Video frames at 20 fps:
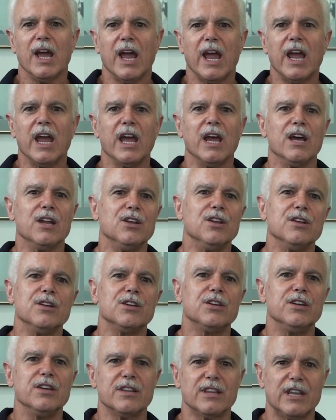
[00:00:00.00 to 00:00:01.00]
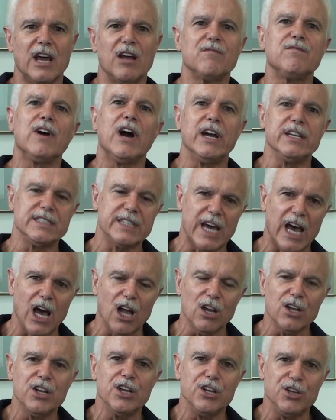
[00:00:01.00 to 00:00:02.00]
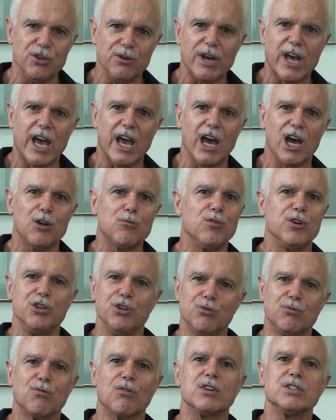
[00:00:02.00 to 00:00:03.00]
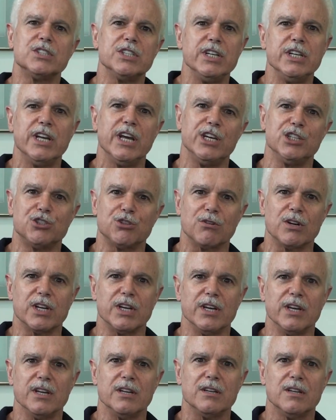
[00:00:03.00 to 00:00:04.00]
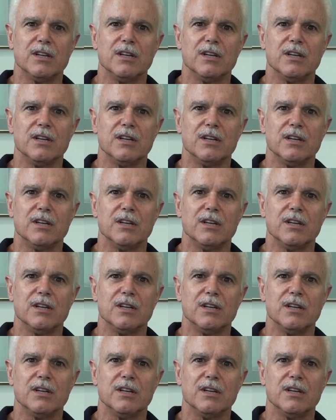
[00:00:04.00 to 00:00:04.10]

and get that vitality you had when you were a teenager again.